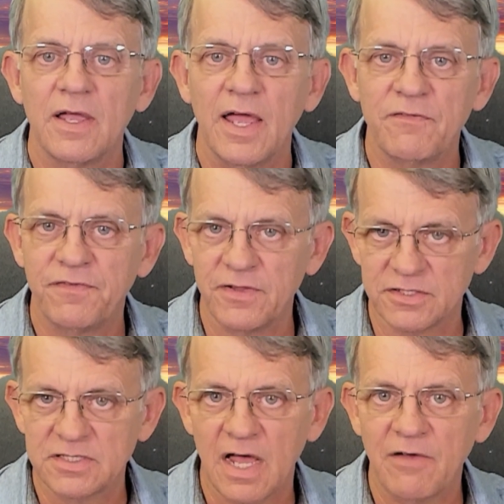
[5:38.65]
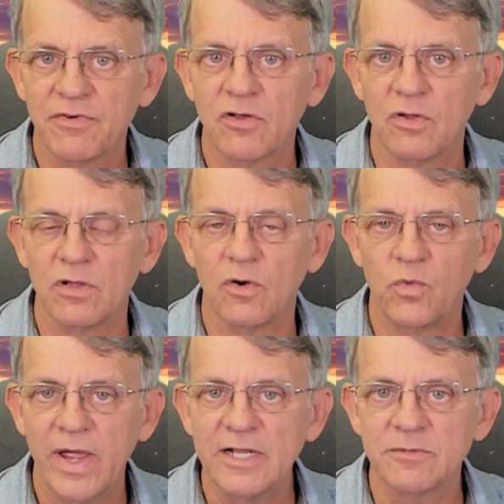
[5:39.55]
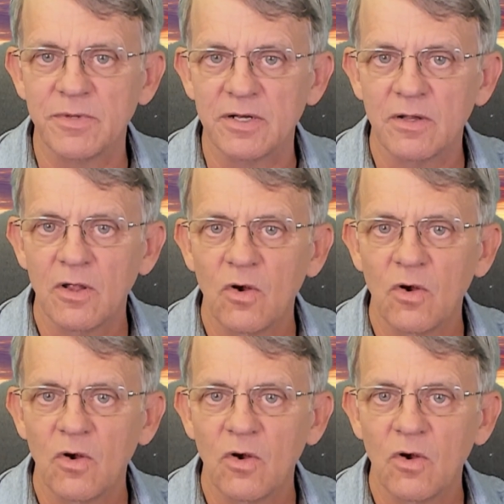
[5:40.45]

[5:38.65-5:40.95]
and philosophical arrangement